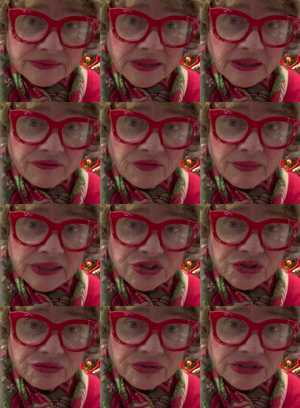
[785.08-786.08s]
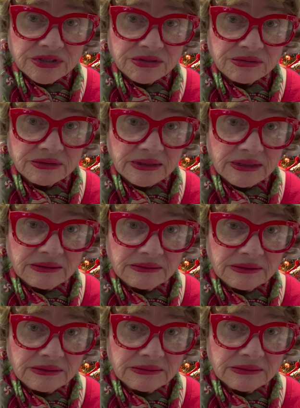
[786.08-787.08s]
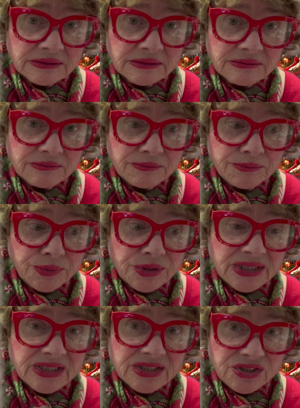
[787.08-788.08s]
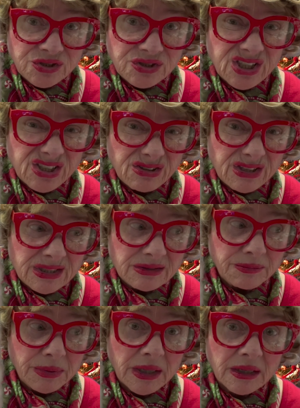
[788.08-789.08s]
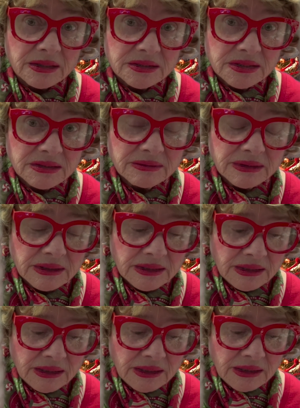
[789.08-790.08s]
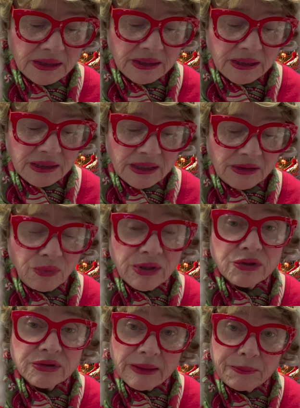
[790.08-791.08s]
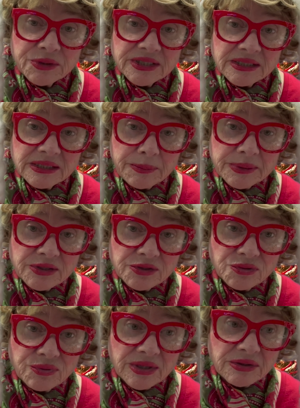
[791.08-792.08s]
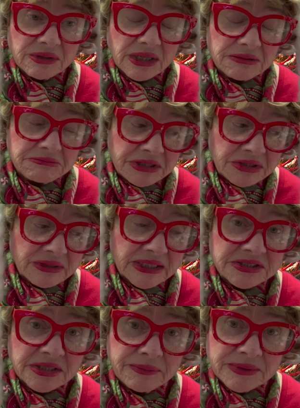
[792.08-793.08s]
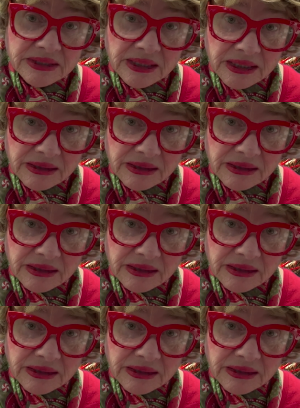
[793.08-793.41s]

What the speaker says: for my children to put into their little box. And whether they put it up on their tree or not, that's up to them.